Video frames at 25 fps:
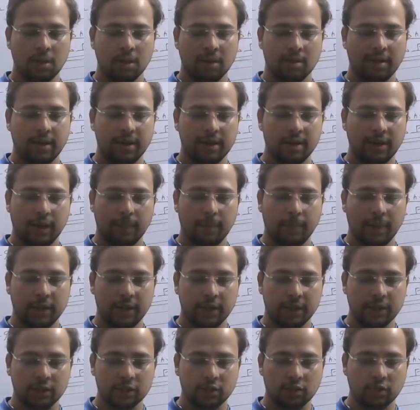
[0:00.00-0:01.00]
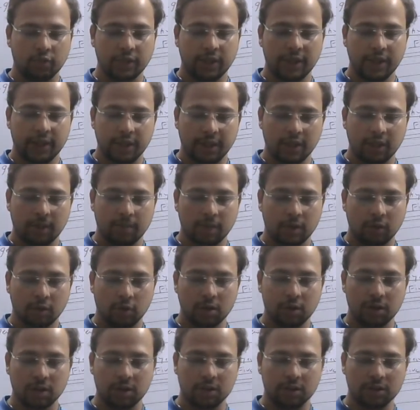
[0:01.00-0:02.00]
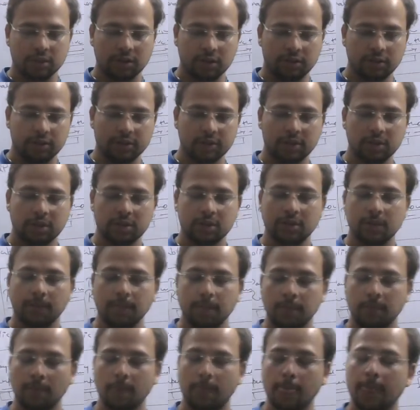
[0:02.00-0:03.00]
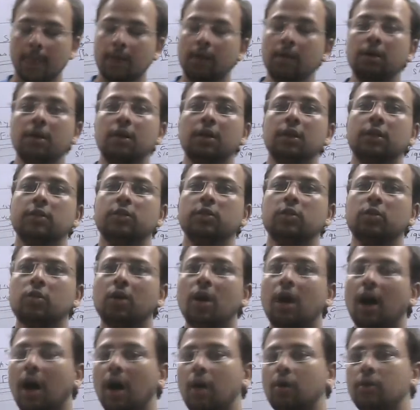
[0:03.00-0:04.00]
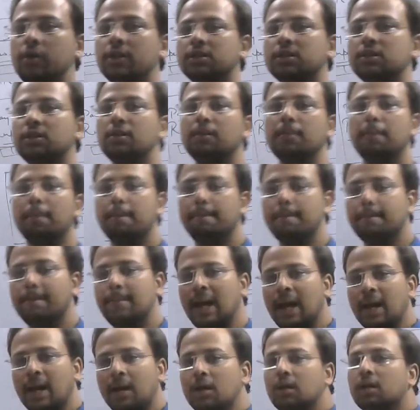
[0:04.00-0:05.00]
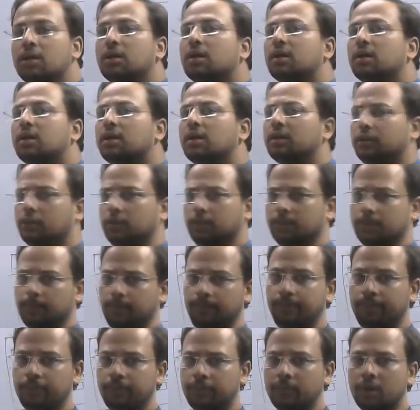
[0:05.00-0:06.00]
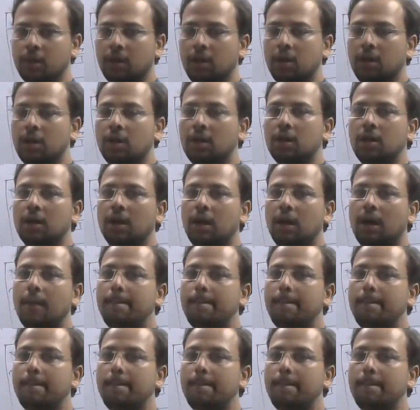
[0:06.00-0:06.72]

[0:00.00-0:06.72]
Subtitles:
right? Like maintenance of ATM and all the other services. So how does a bank earn? A